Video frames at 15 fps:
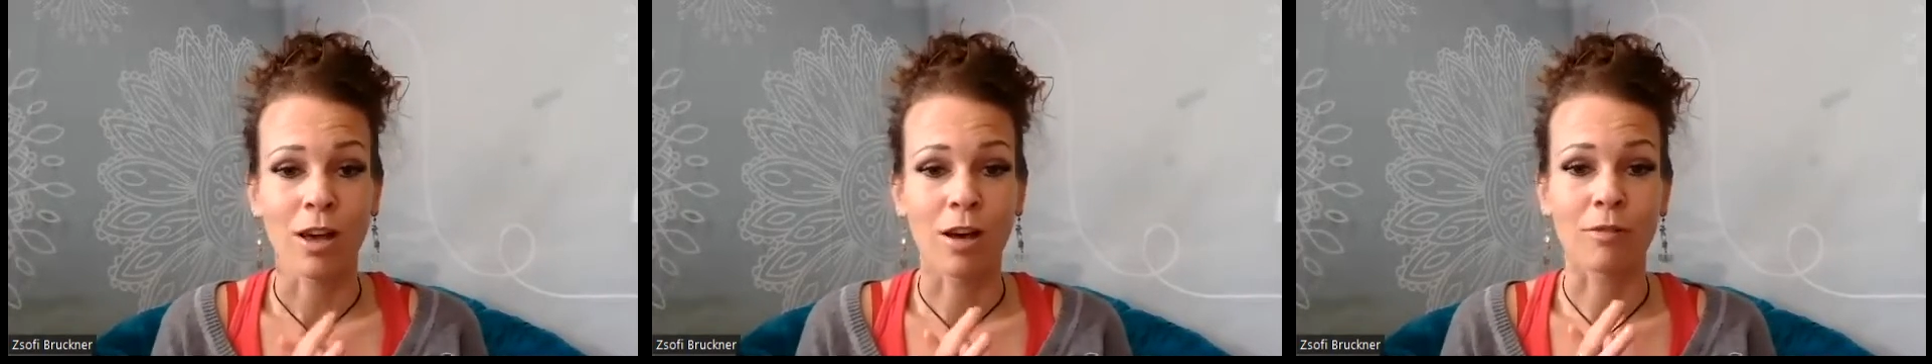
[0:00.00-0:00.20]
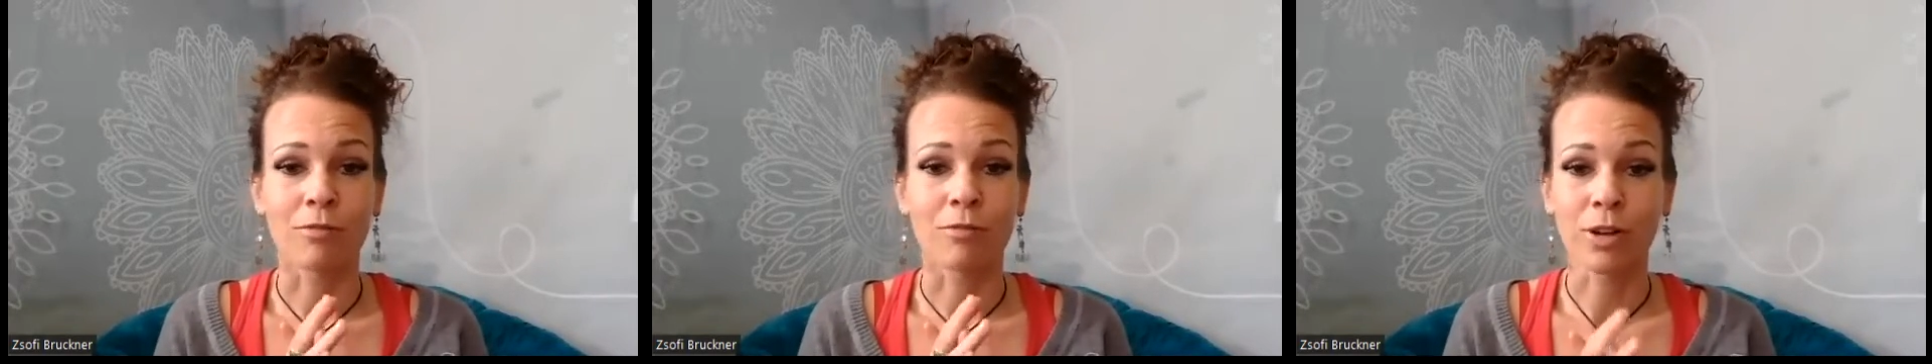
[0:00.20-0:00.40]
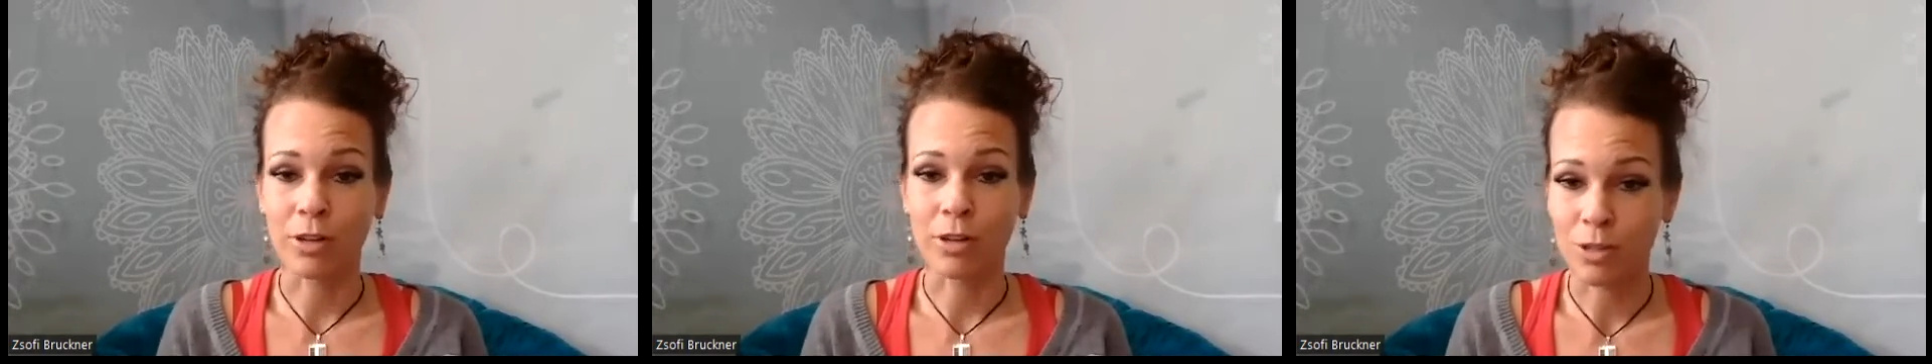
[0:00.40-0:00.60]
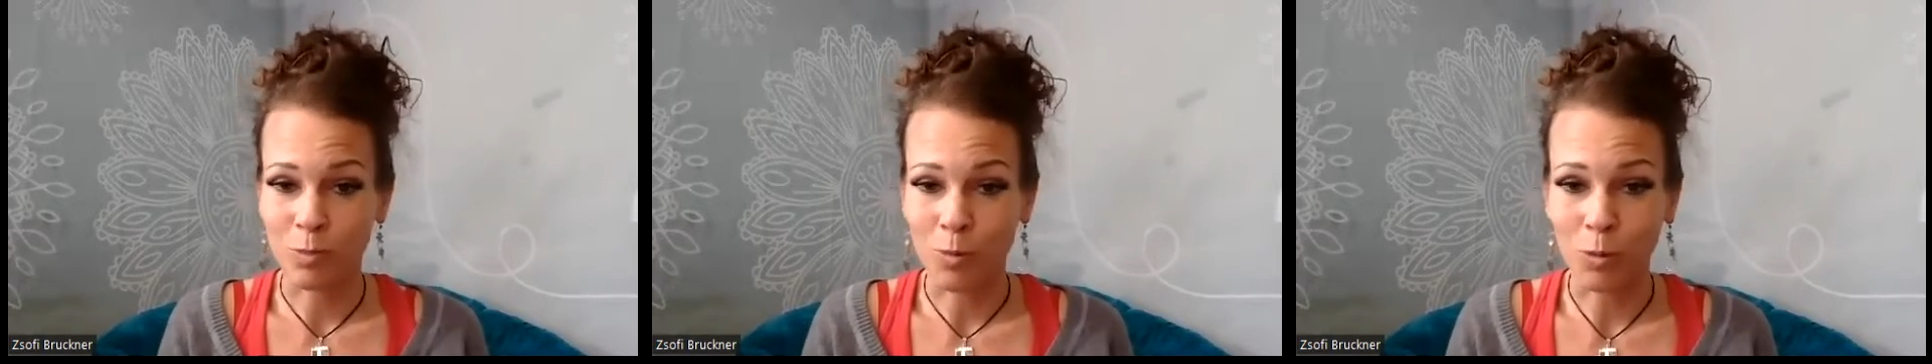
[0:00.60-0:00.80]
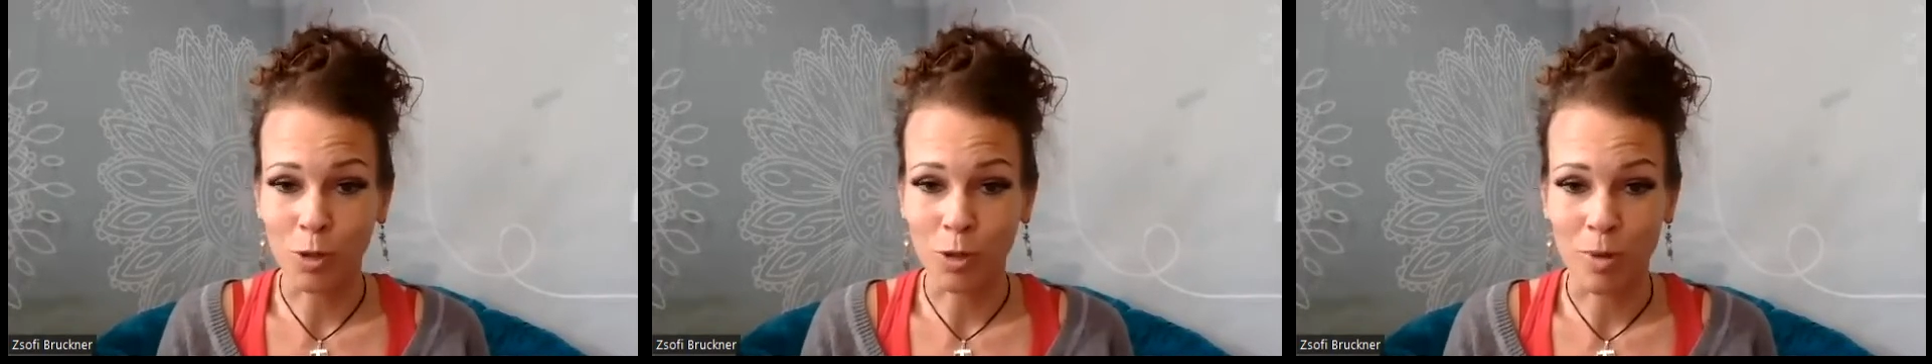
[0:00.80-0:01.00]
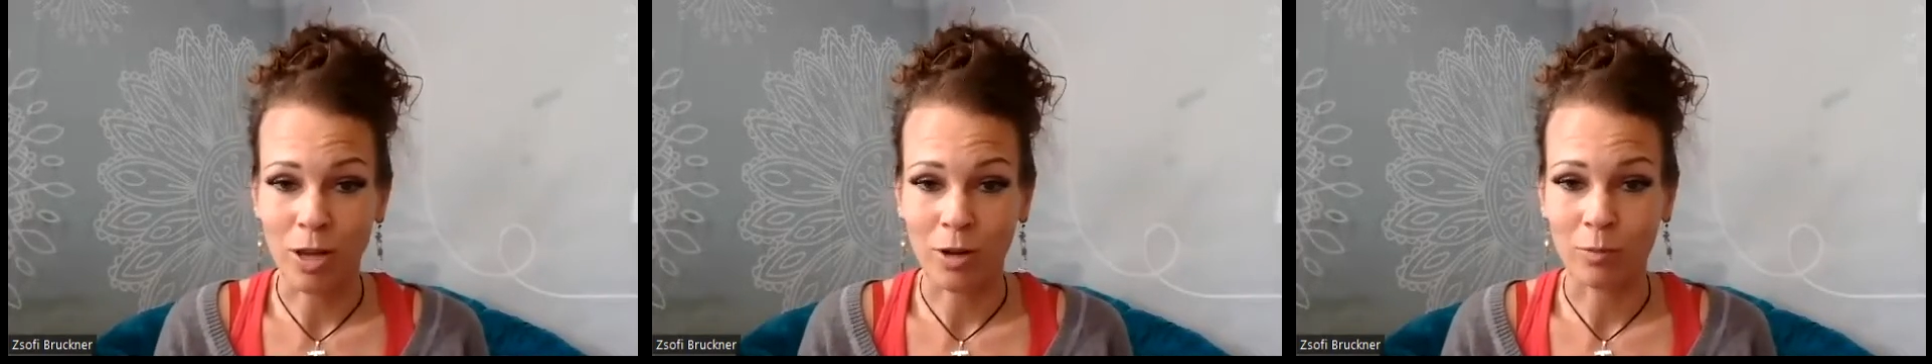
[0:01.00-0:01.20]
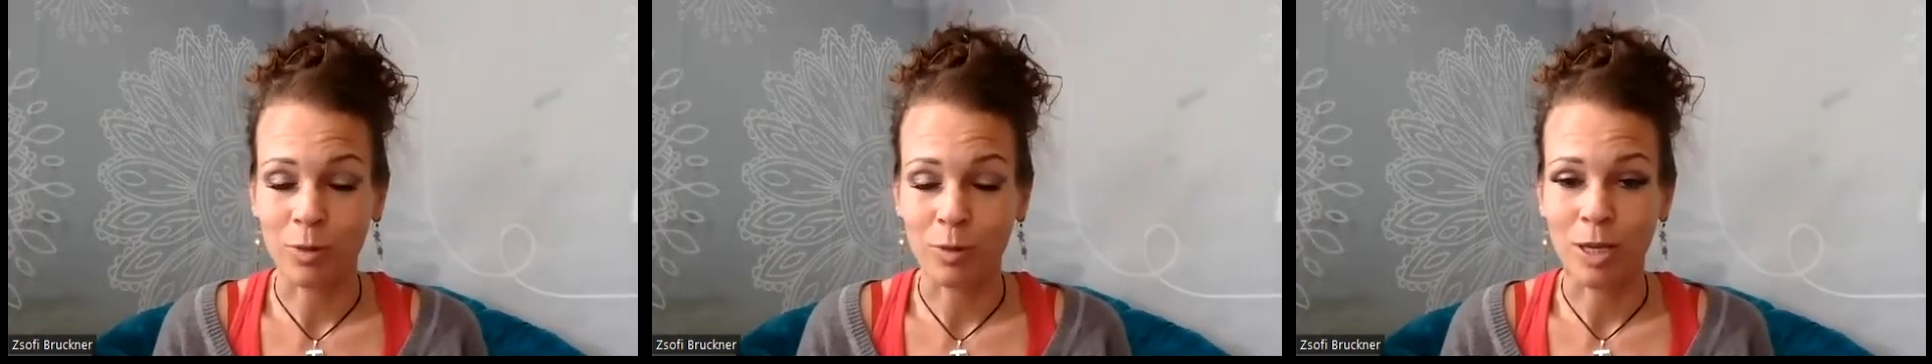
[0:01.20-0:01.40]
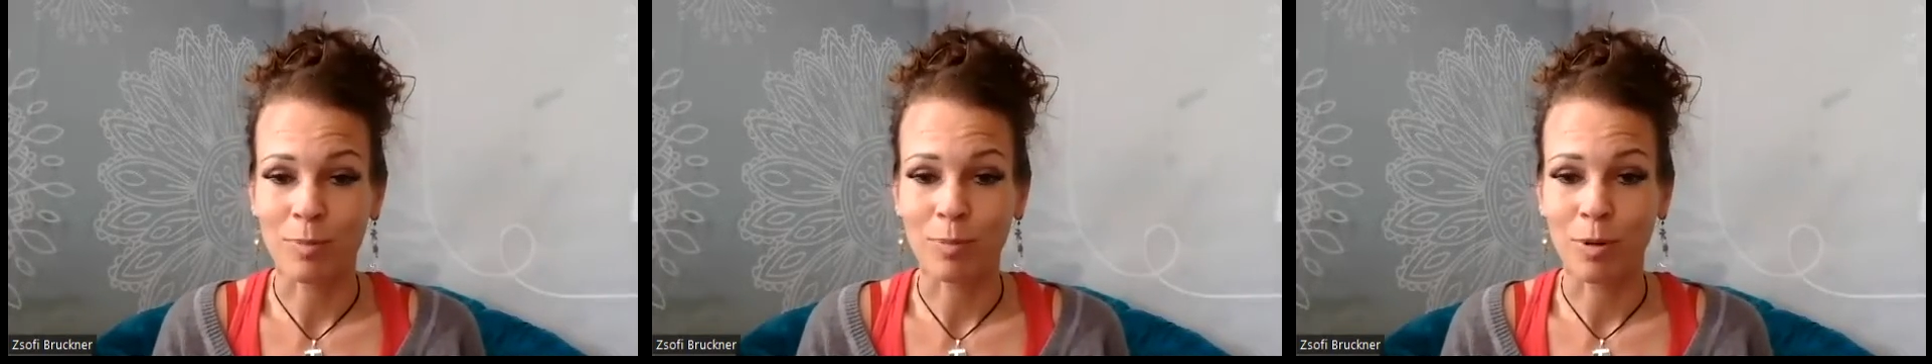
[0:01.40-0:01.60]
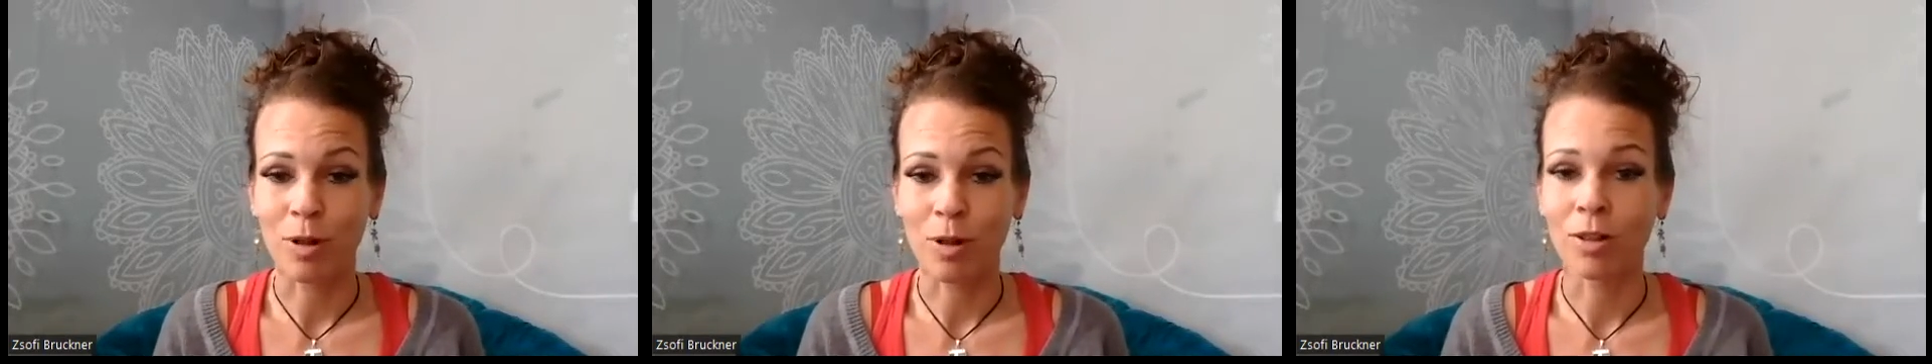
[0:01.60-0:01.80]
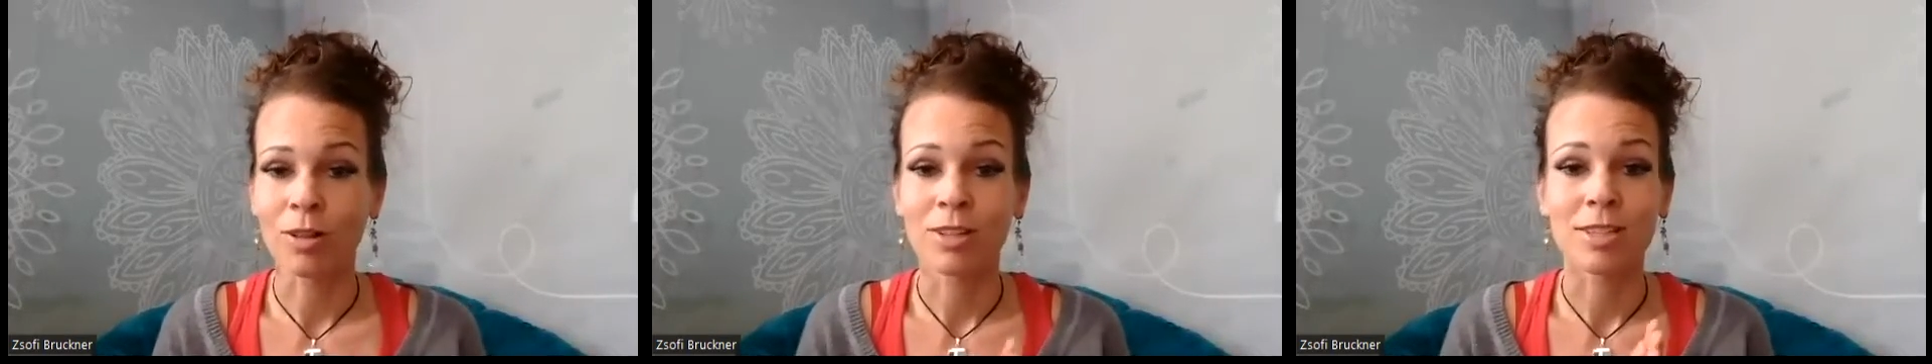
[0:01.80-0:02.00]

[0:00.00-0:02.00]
a very small amount of people,